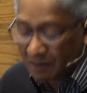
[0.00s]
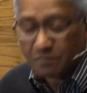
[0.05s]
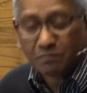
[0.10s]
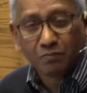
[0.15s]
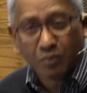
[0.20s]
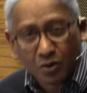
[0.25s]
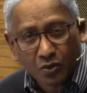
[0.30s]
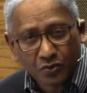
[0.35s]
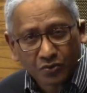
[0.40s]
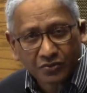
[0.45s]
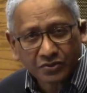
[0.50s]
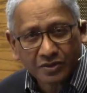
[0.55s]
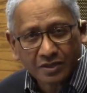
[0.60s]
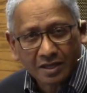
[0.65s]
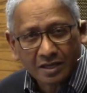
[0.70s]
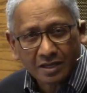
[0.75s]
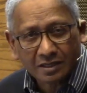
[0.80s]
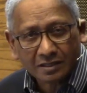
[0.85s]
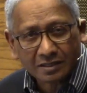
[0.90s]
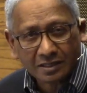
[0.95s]
Both
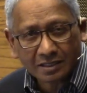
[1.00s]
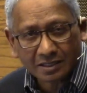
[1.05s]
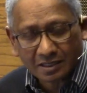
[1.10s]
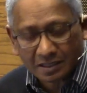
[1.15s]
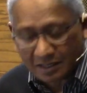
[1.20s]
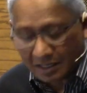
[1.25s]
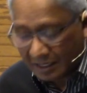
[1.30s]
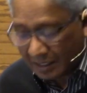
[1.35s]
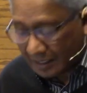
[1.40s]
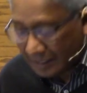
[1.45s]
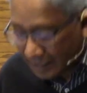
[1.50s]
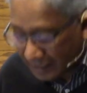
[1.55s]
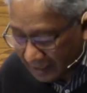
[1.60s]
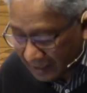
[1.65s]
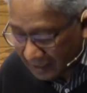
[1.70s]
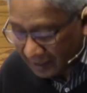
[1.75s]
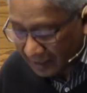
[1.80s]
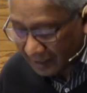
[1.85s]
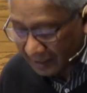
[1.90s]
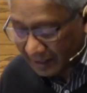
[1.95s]
needed
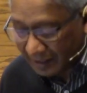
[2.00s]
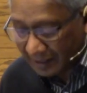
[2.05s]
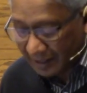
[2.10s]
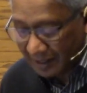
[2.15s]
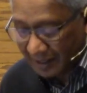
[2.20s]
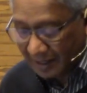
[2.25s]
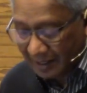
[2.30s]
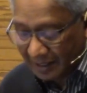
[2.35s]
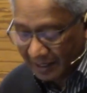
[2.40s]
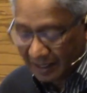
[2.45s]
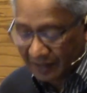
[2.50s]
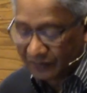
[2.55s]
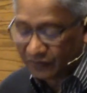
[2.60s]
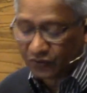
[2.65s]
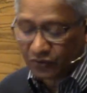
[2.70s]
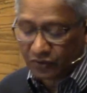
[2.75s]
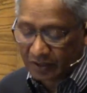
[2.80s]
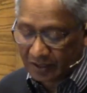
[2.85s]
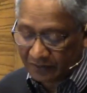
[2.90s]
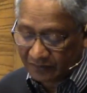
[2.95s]
healing and
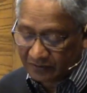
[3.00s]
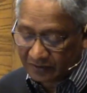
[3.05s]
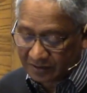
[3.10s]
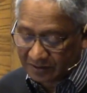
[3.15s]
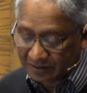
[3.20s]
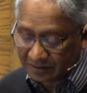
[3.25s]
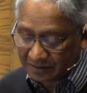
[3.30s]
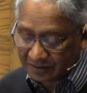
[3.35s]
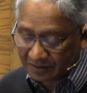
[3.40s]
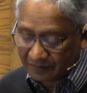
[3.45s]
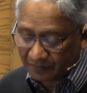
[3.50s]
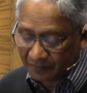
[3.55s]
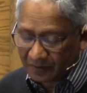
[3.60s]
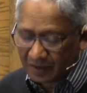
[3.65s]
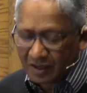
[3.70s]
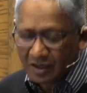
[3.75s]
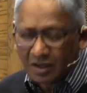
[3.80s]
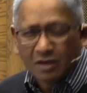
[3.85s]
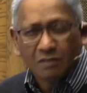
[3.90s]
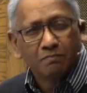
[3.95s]
forgiveness.
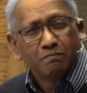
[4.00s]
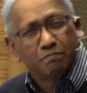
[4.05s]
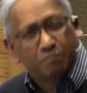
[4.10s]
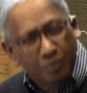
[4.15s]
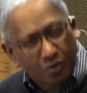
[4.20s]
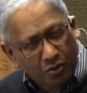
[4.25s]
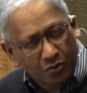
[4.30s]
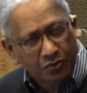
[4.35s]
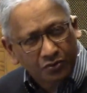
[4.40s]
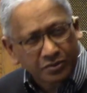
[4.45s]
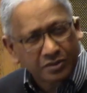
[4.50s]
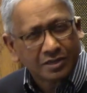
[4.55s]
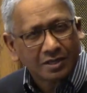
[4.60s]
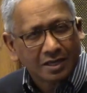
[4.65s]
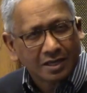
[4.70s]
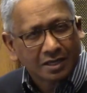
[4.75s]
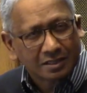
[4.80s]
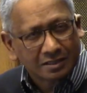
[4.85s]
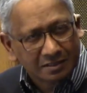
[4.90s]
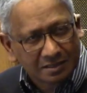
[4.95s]
Both
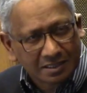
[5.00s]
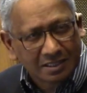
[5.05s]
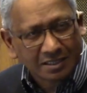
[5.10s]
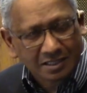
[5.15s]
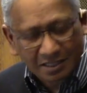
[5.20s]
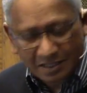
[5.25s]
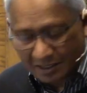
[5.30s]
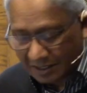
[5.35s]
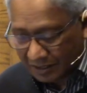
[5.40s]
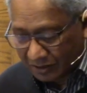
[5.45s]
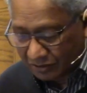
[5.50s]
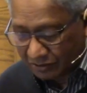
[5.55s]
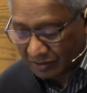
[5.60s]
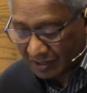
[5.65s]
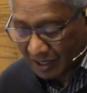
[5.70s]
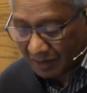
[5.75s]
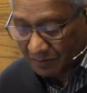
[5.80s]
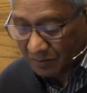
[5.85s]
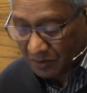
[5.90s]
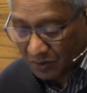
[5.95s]
needed to
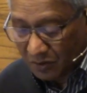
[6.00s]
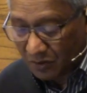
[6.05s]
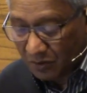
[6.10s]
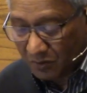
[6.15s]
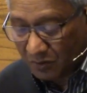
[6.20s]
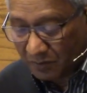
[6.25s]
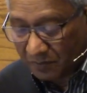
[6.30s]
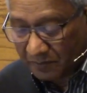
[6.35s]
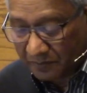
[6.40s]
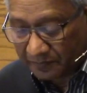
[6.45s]
come home.